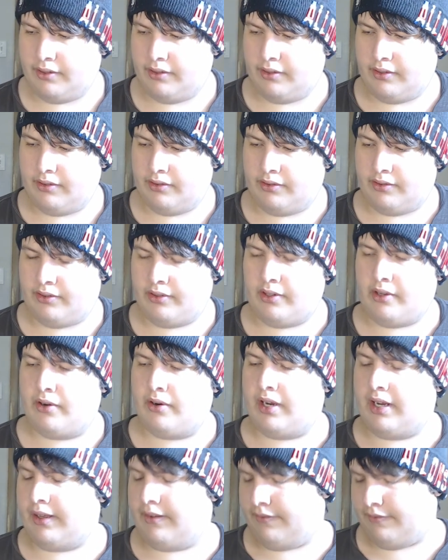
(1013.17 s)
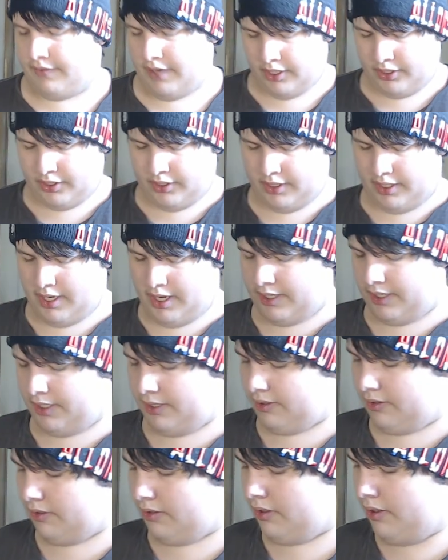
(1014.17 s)
So I've actually got it
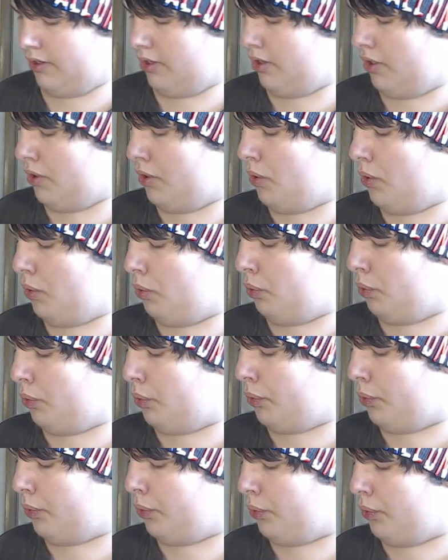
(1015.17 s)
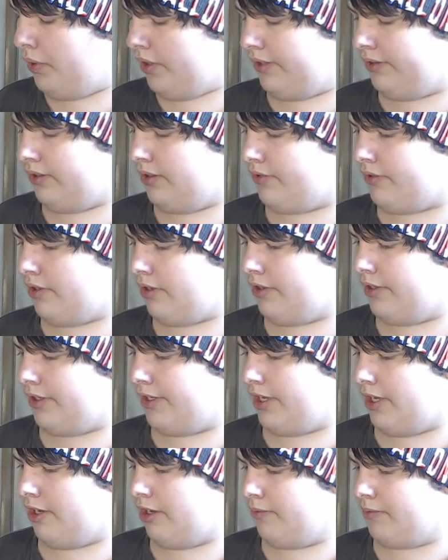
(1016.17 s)
in this
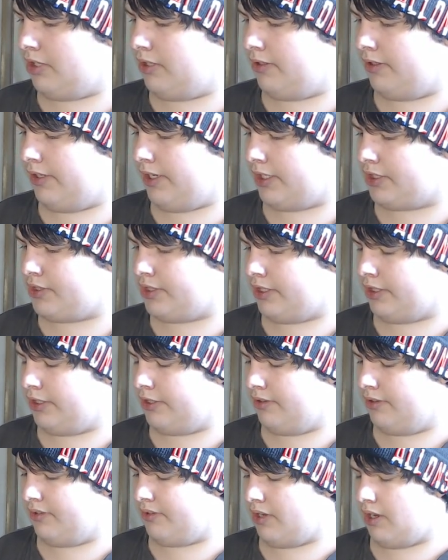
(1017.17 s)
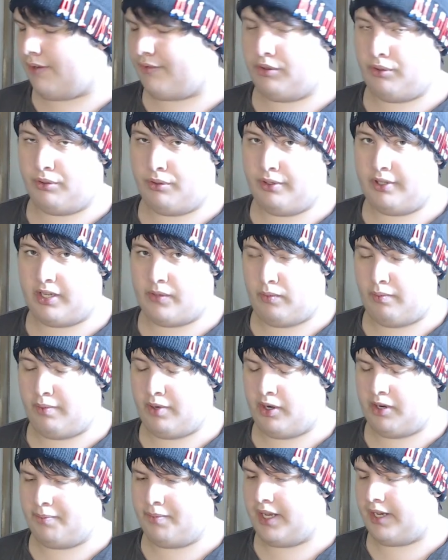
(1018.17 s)
RDA. I'm gonna actually clear this off real quick and we'll be
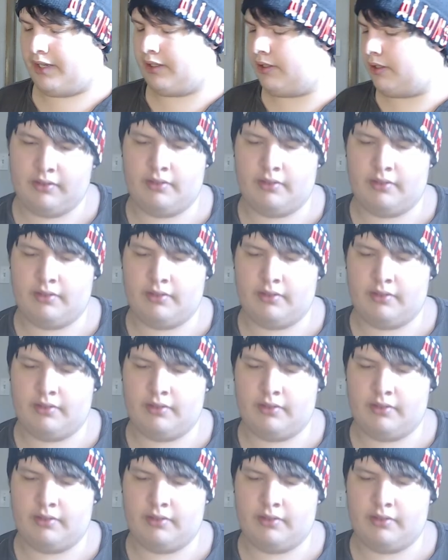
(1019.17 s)
right back.